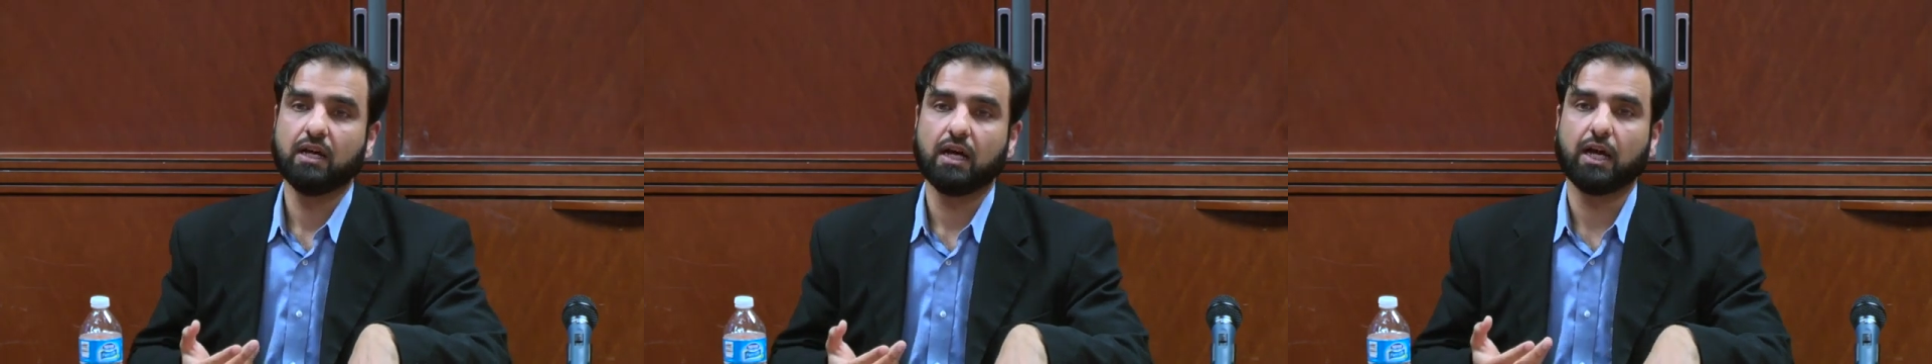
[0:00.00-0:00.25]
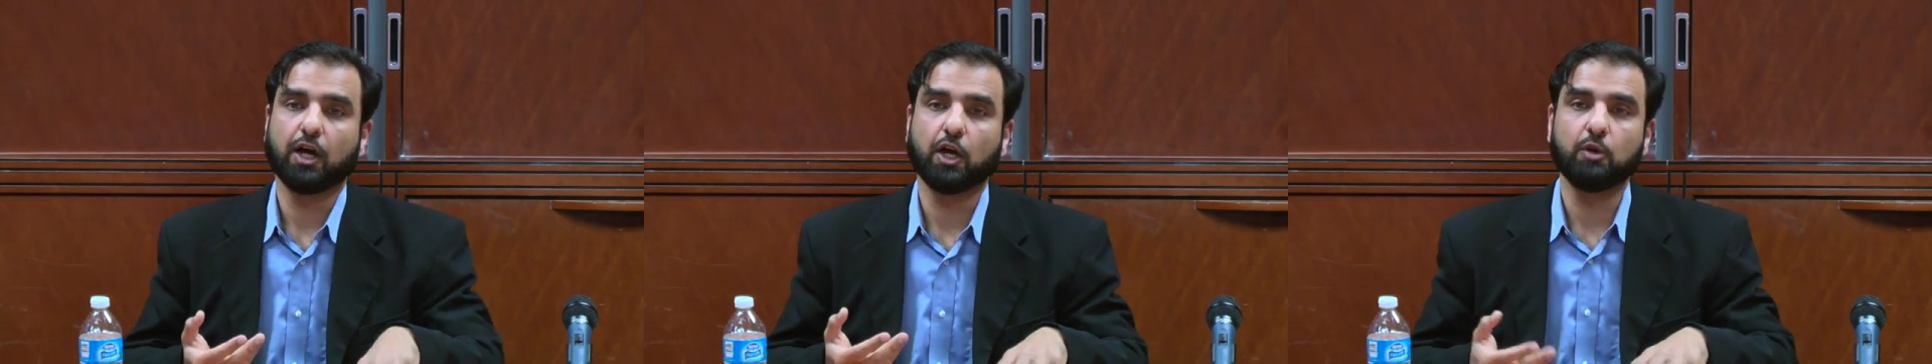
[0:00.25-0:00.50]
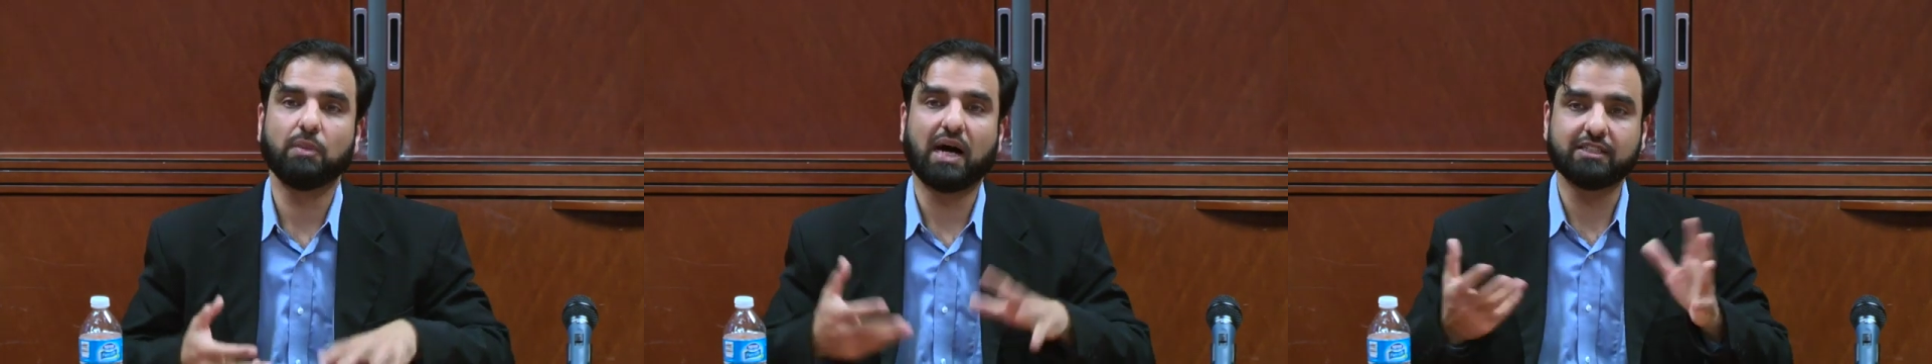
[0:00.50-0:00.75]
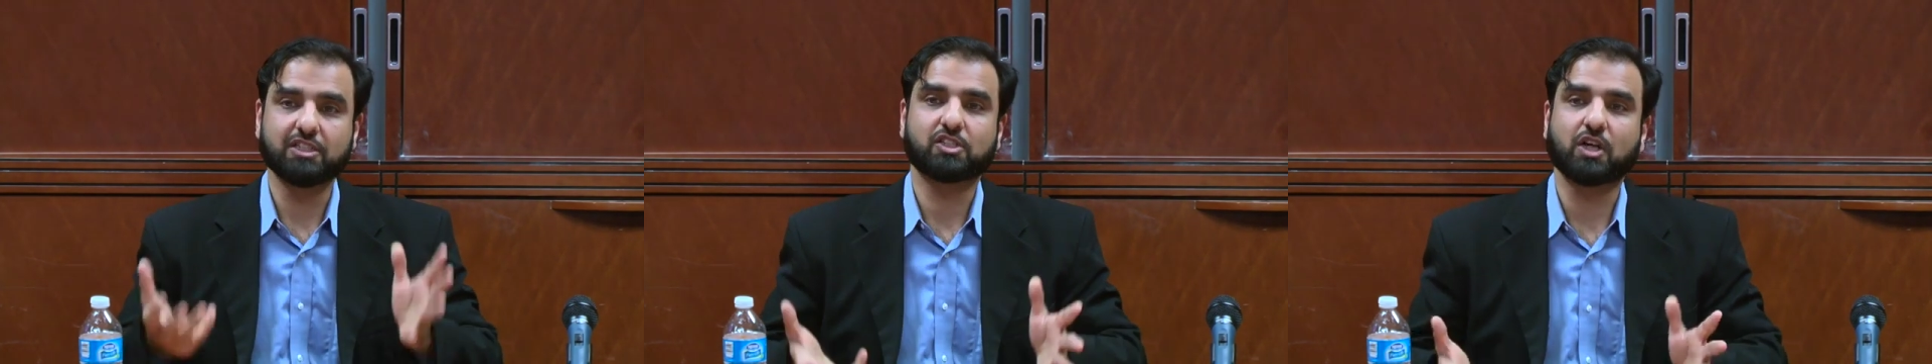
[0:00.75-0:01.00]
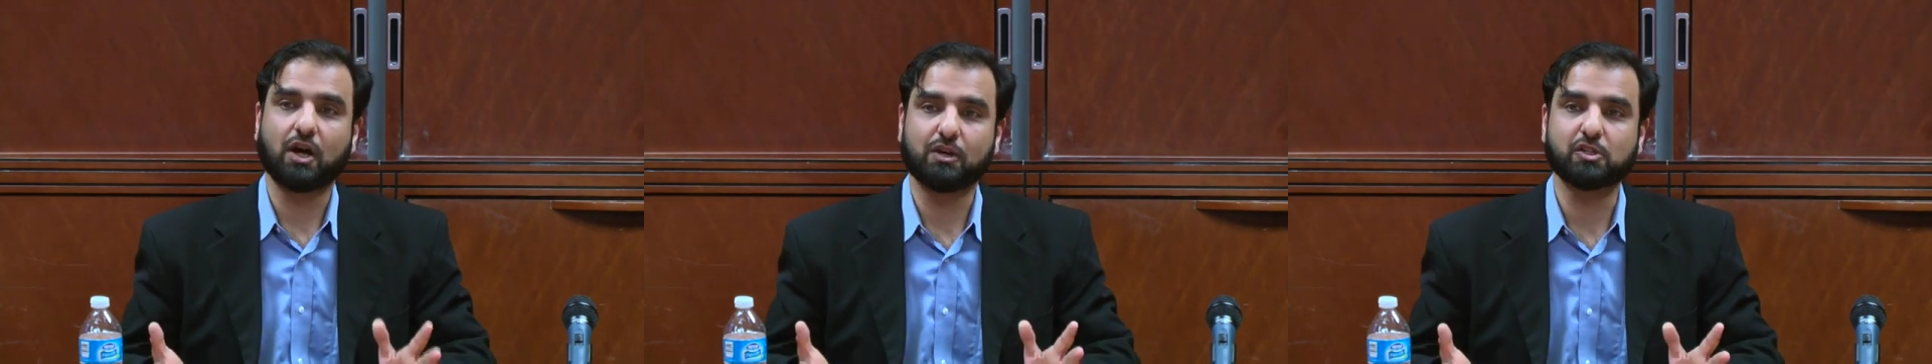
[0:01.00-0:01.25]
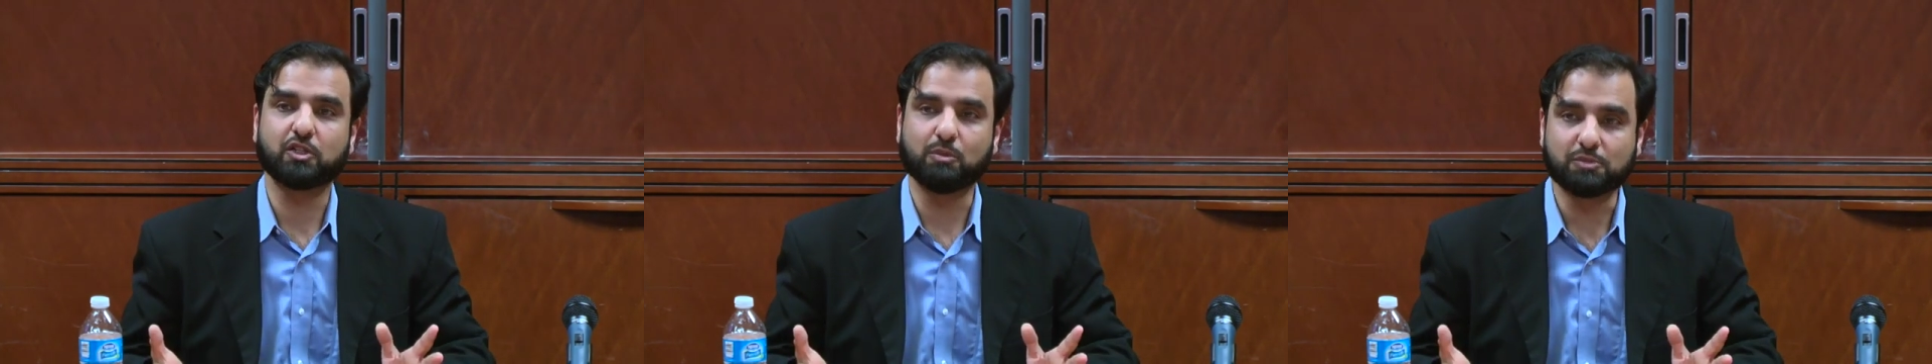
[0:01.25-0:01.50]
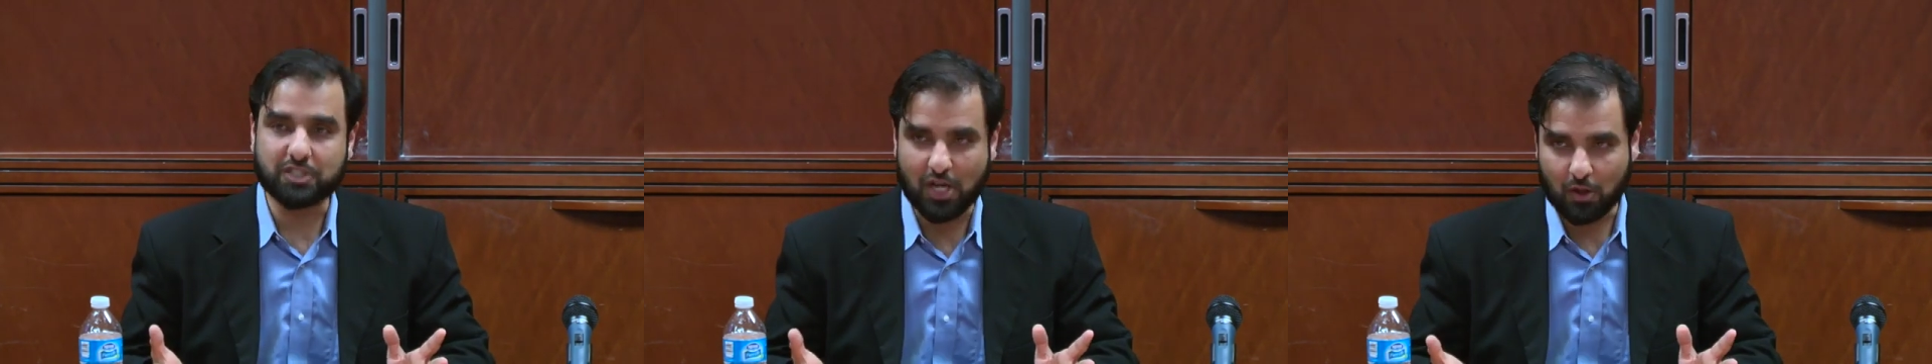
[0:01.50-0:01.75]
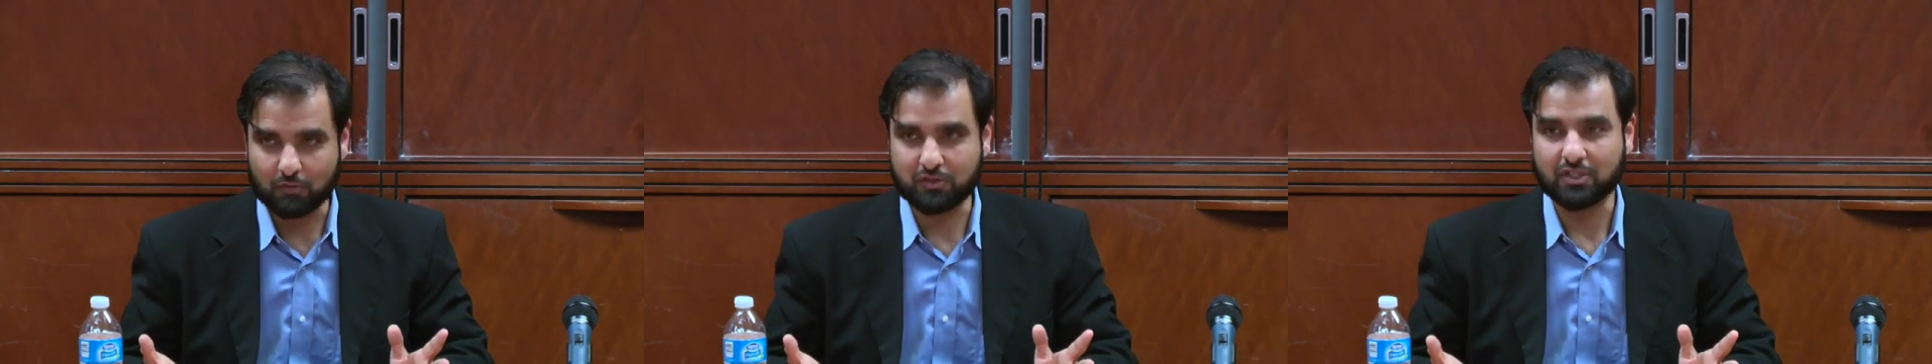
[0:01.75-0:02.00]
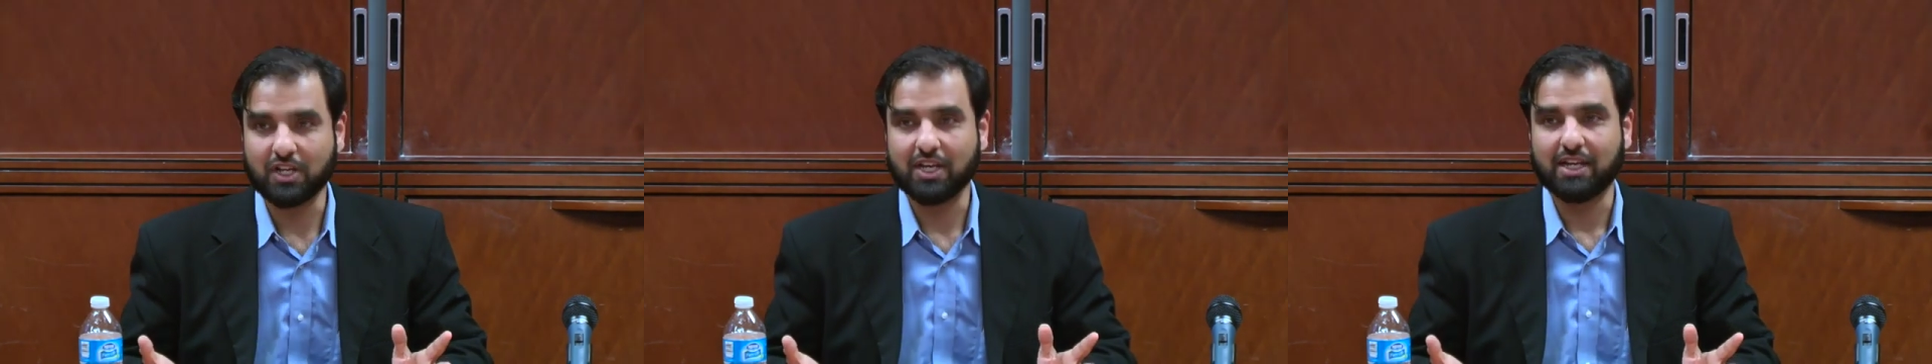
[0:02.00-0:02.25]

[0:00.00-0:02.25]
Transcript: Ibadi scholars themselves,